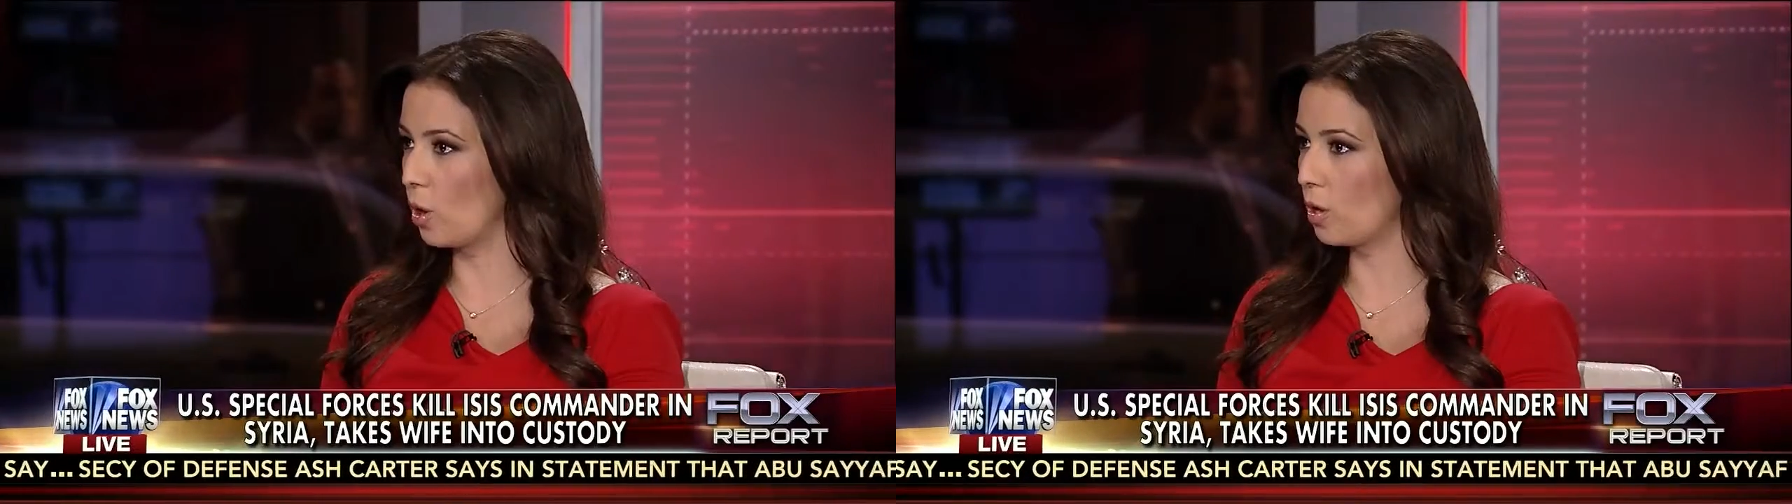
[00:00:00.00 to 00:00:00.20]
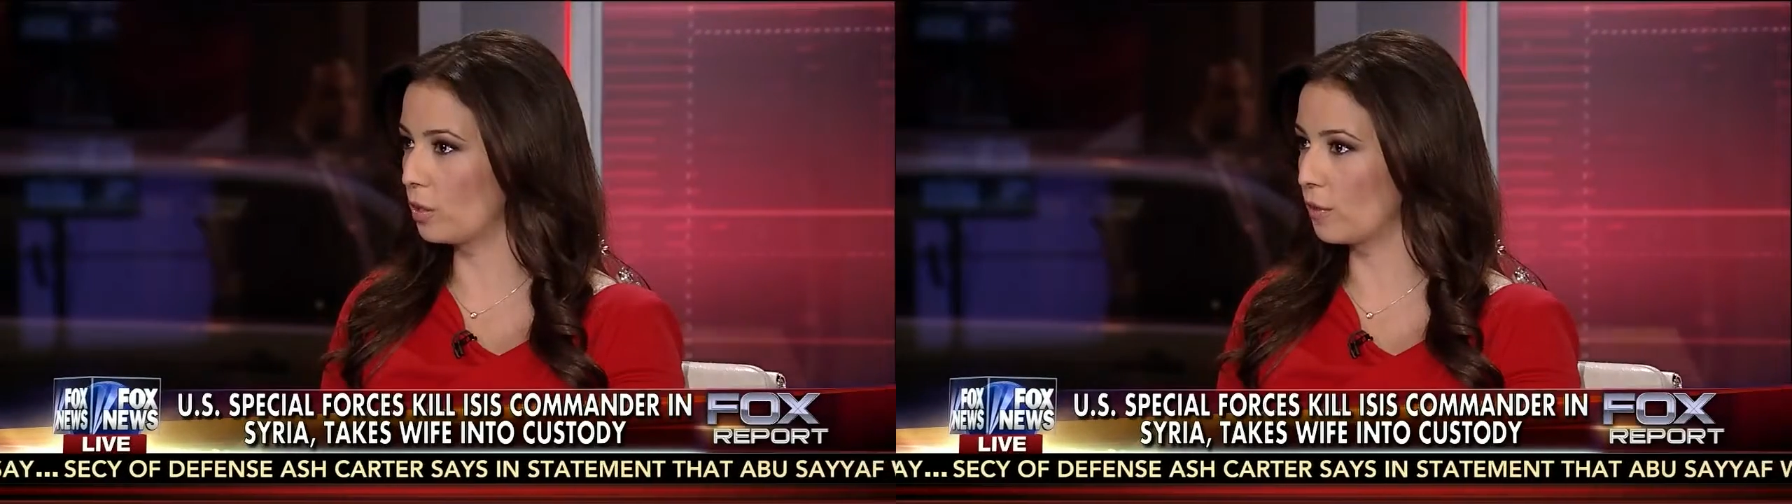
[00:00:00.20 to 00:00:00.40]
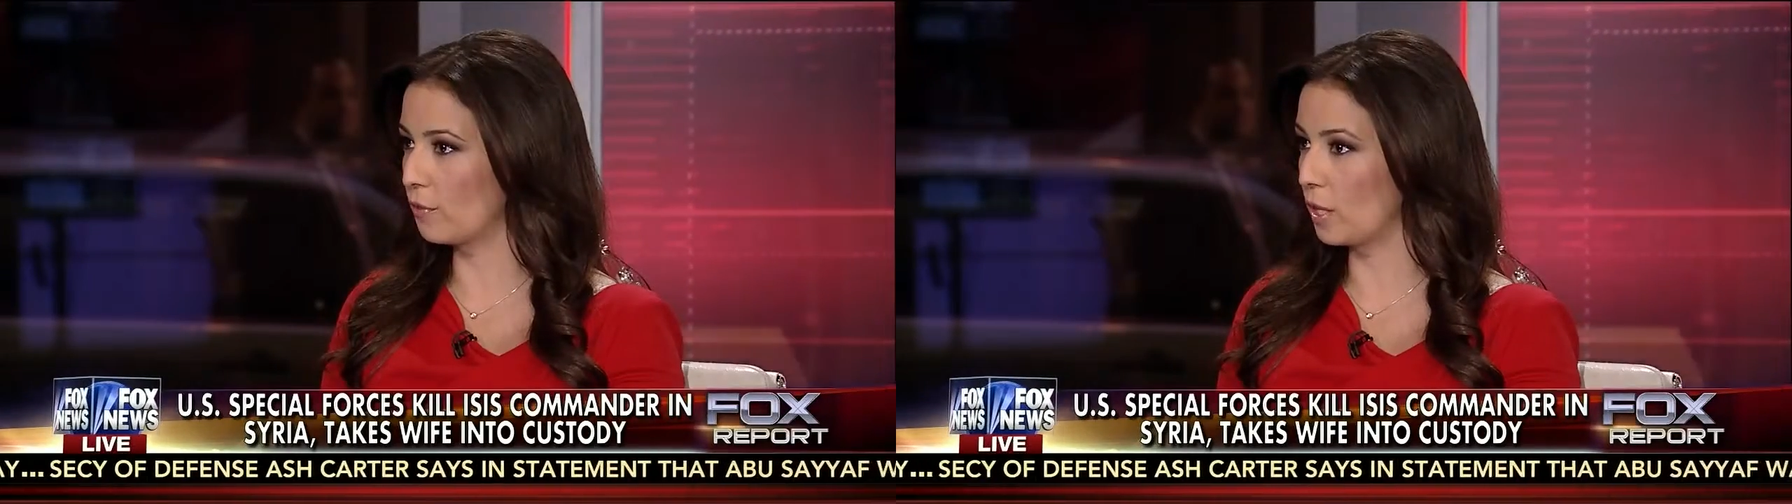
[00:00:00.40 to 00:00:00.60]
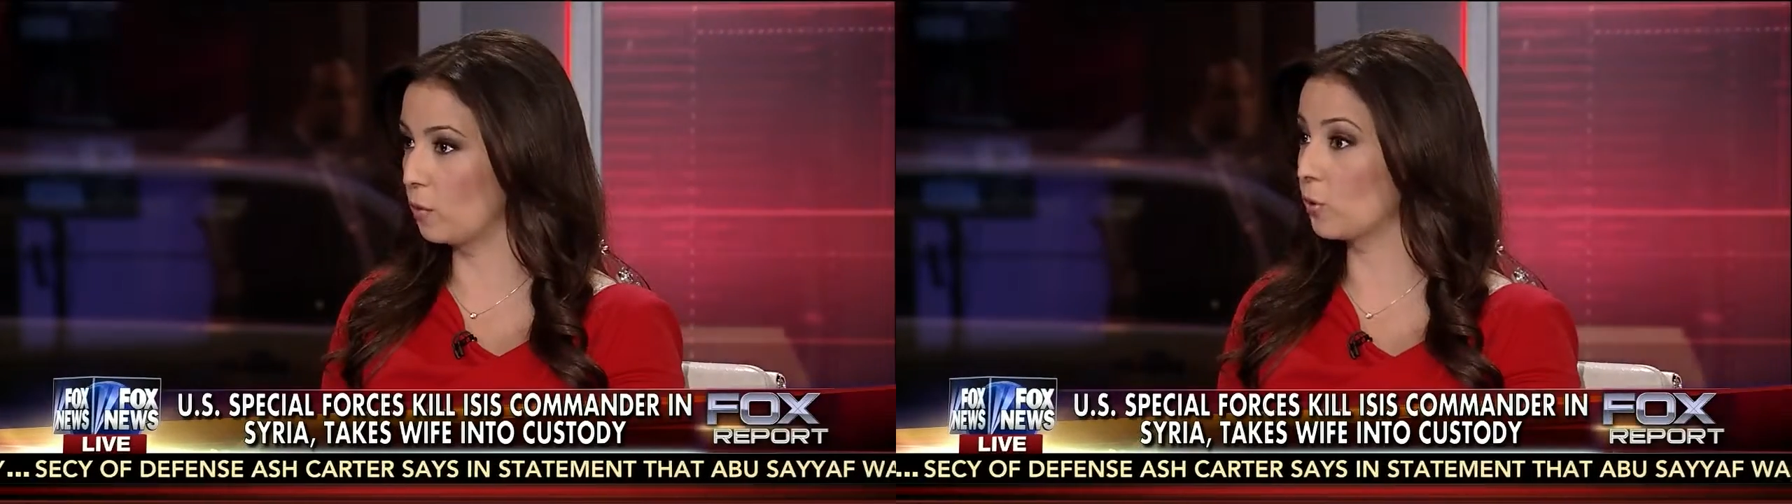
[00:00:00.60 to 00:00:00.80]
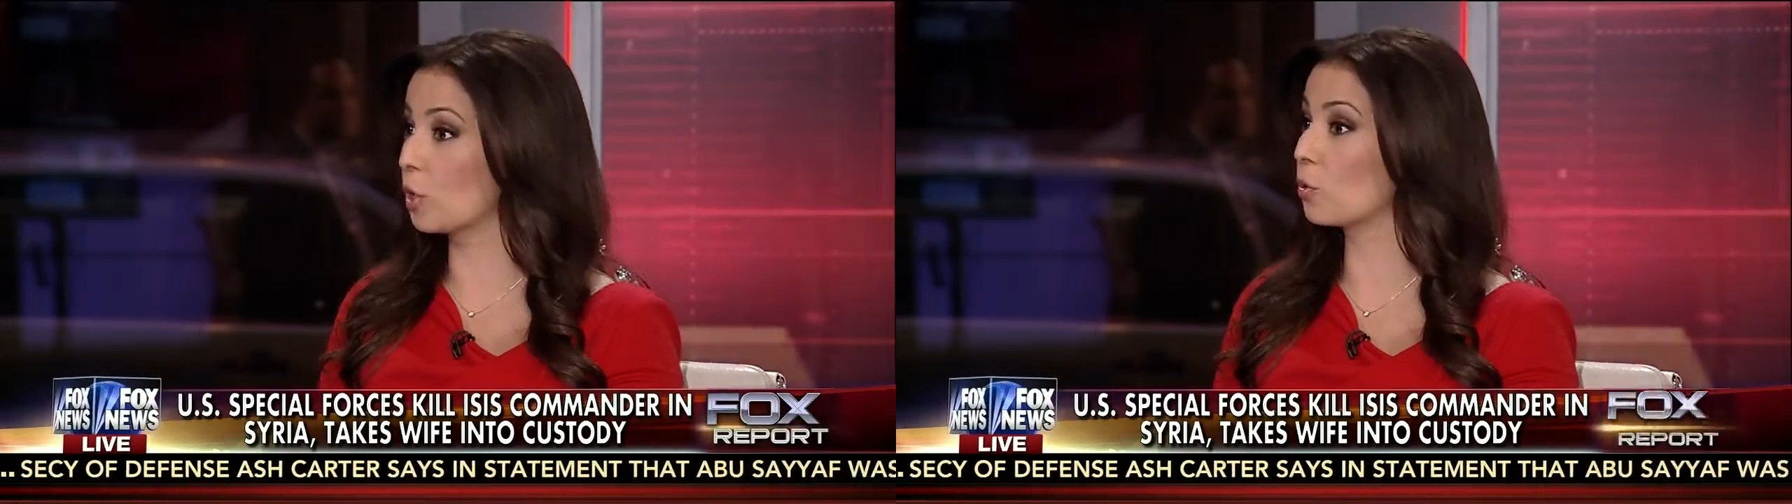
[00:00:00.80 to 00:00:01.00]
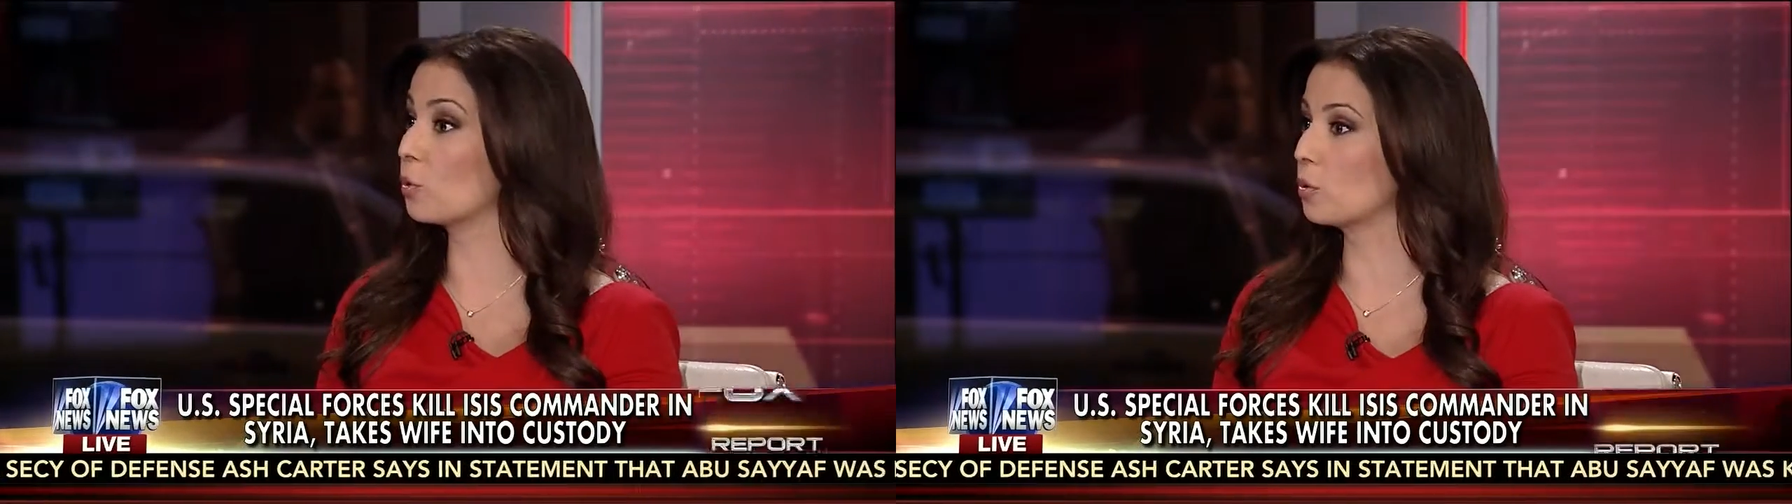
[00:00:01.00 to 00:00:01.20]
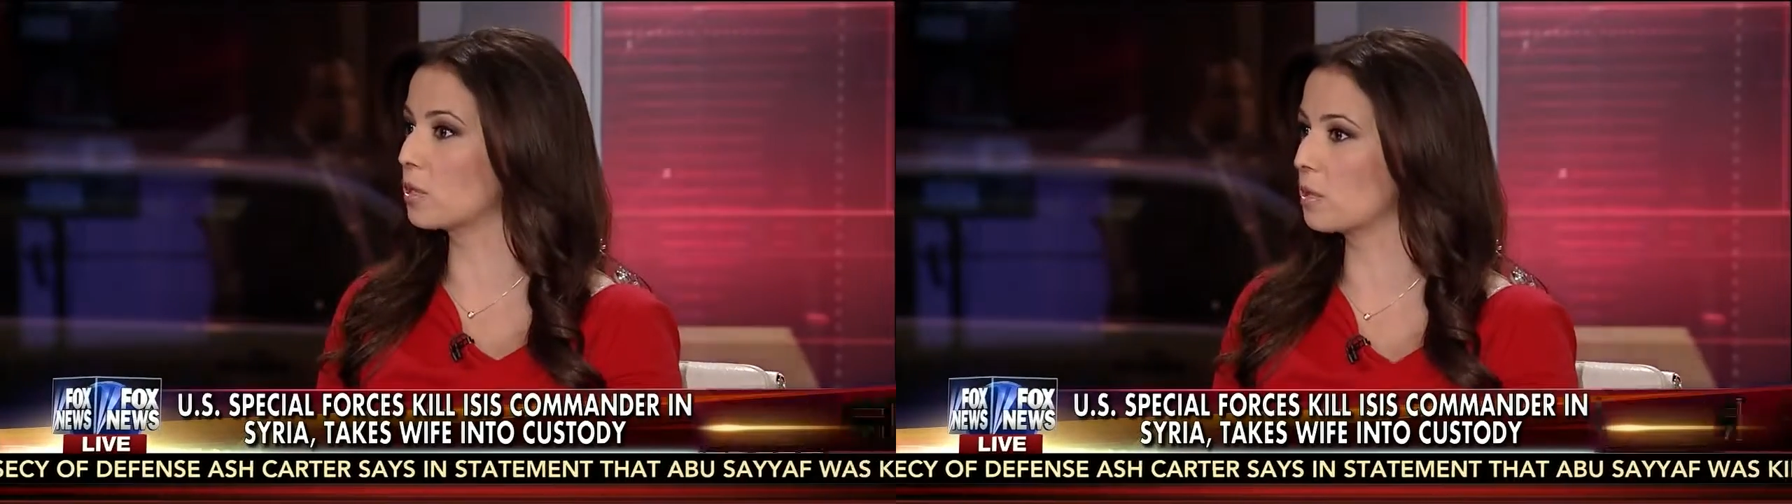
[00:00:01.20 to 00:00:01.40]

all of the recruits,